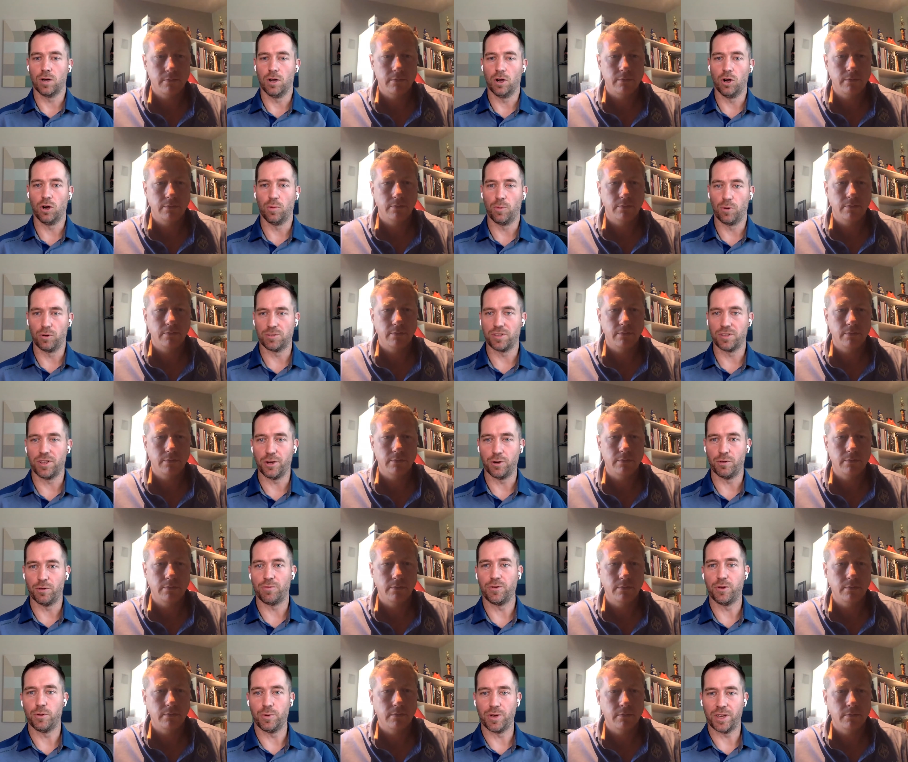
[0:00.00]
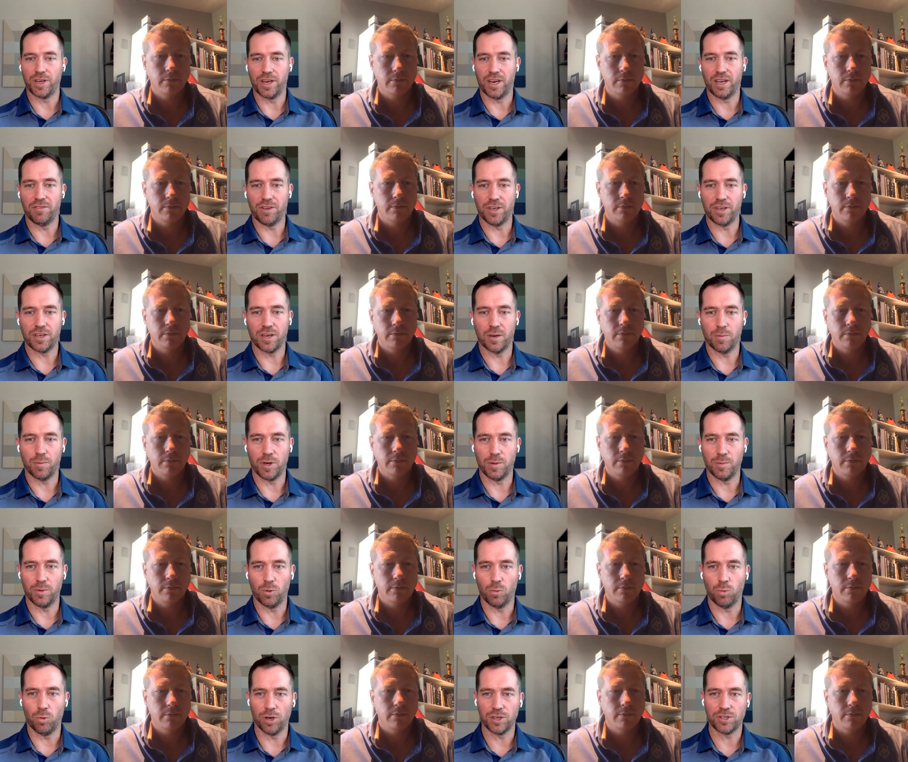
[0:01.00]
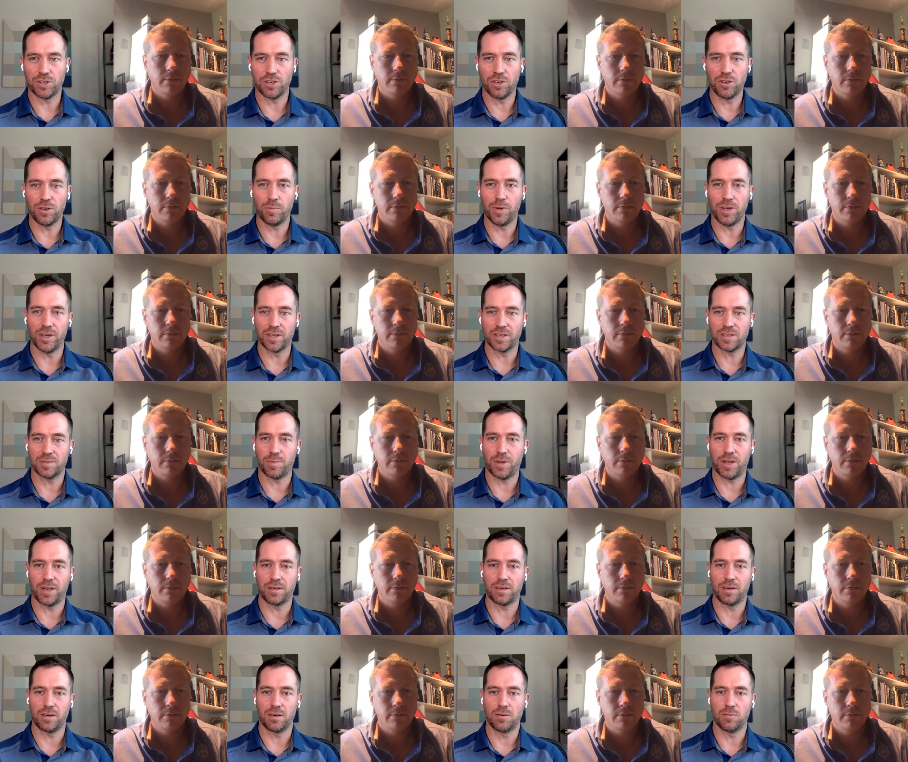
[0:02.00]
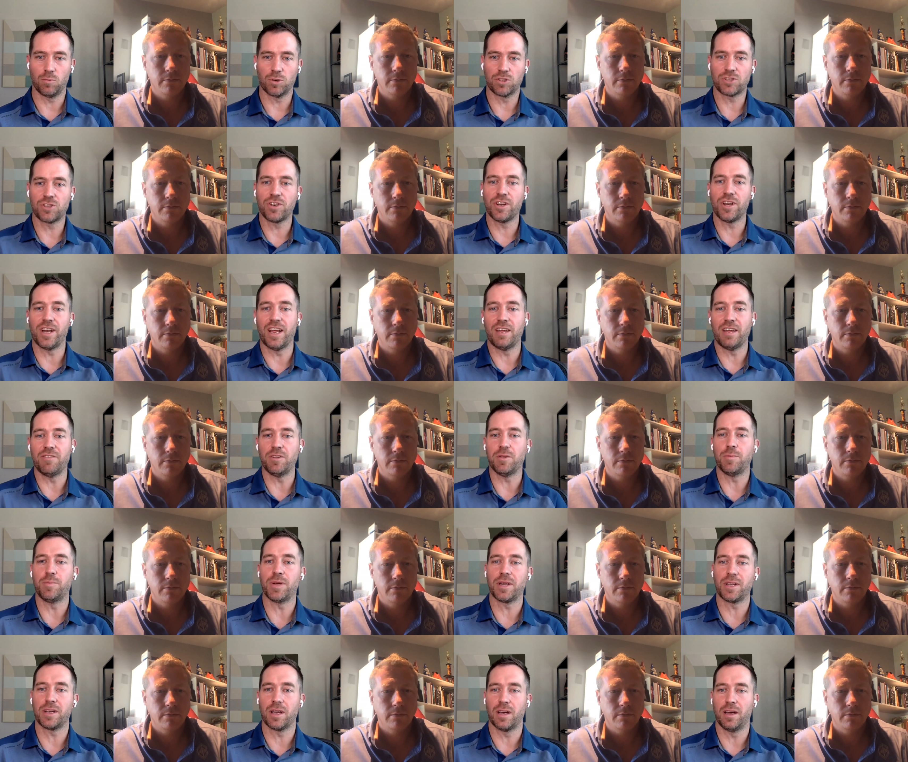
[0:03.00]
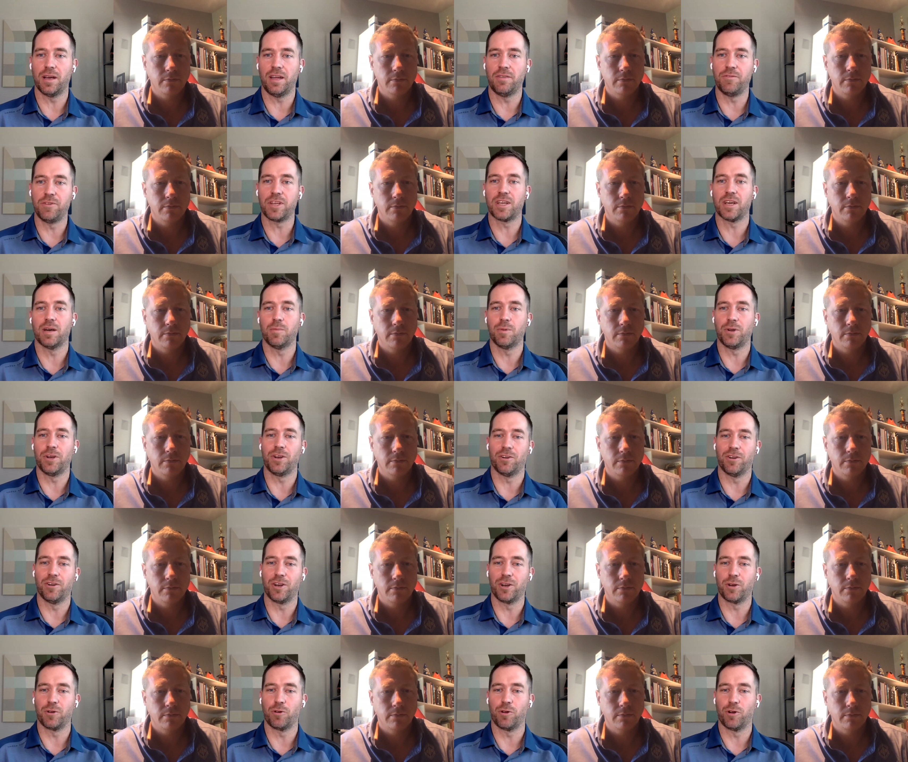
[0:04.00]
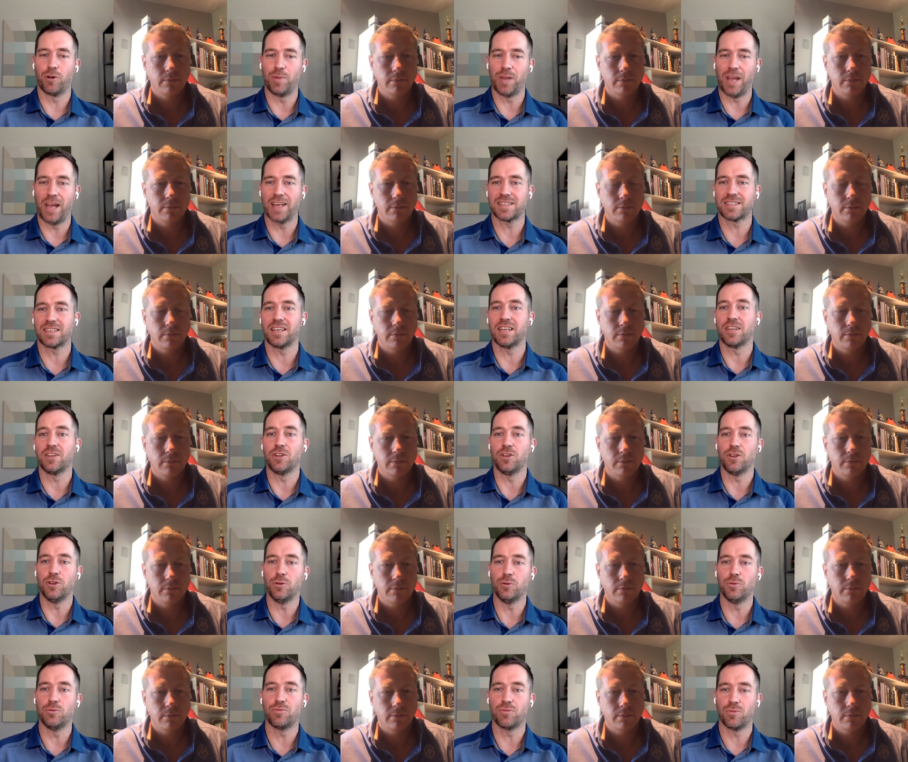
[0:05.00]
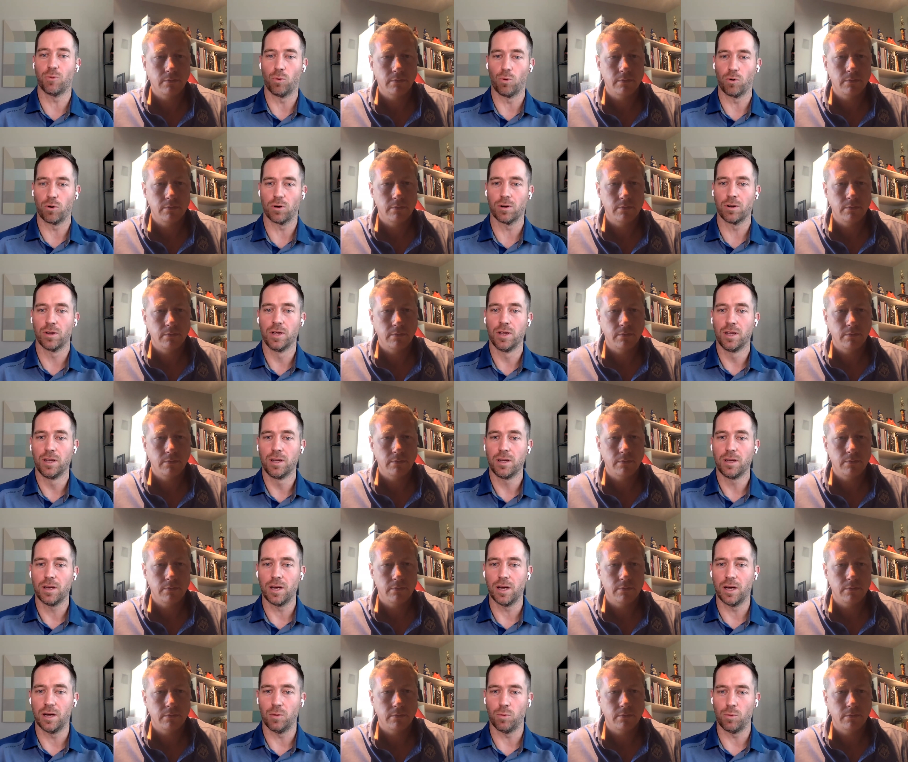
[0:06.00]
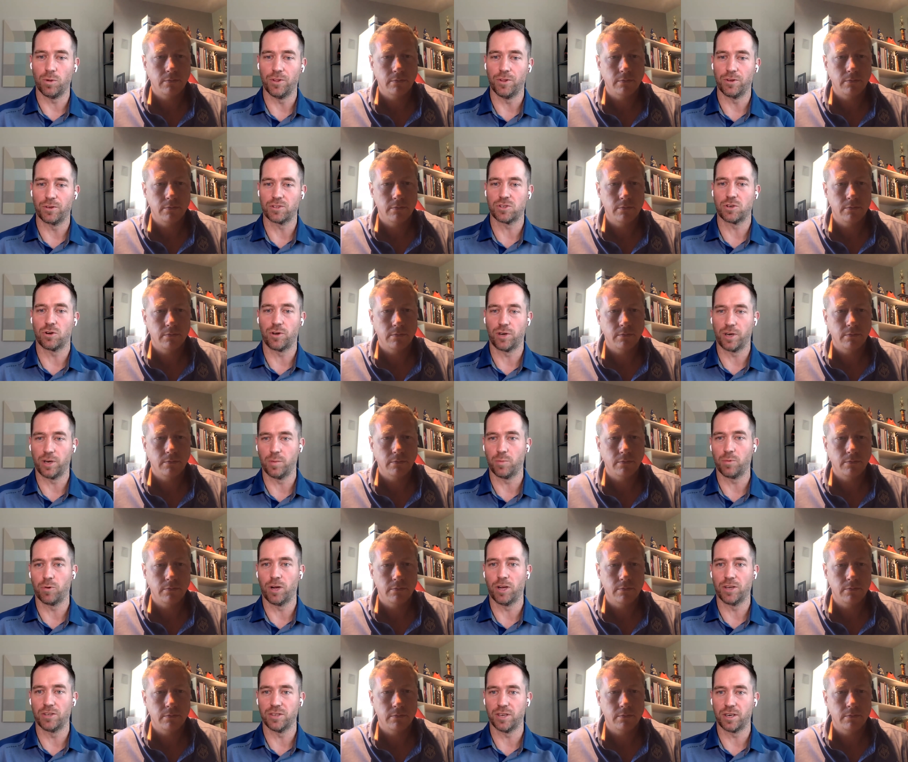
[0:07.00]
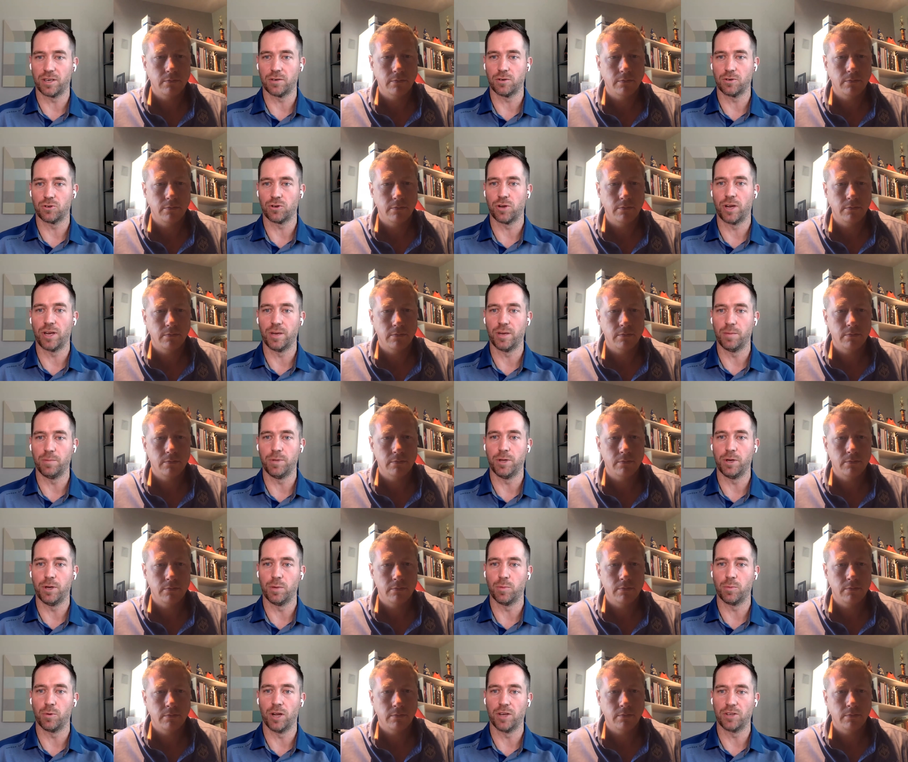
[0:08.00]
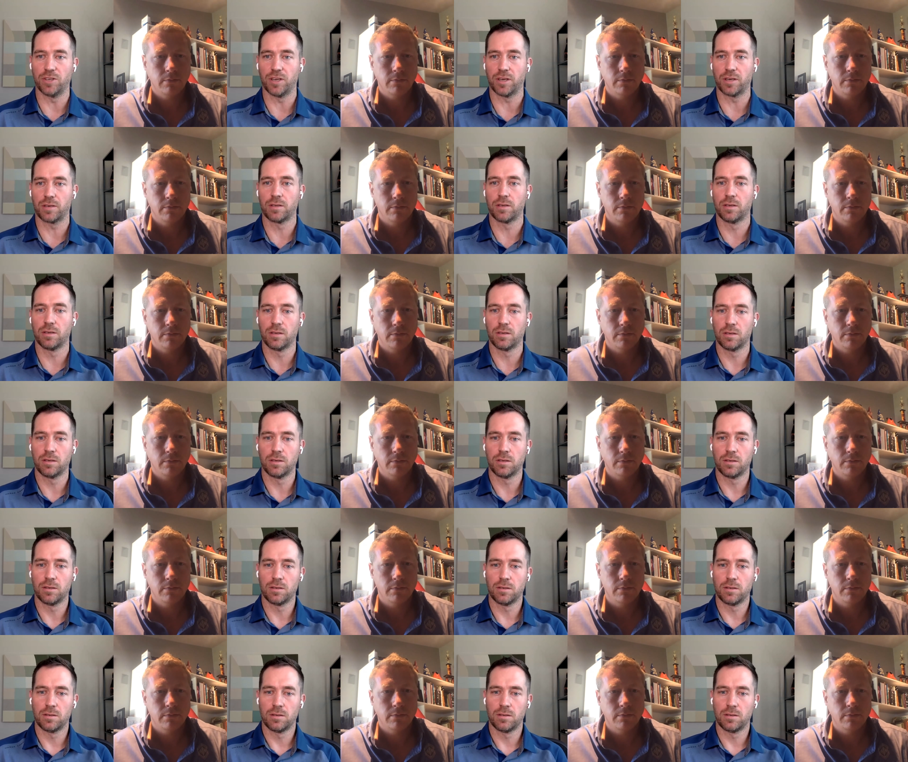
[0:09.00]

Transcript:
Speaker 1: or homeowners interviewing an AV company, but what should you be expecting? What should an AV company or integrator be asking you for when they're starting a project or trying to bid a project?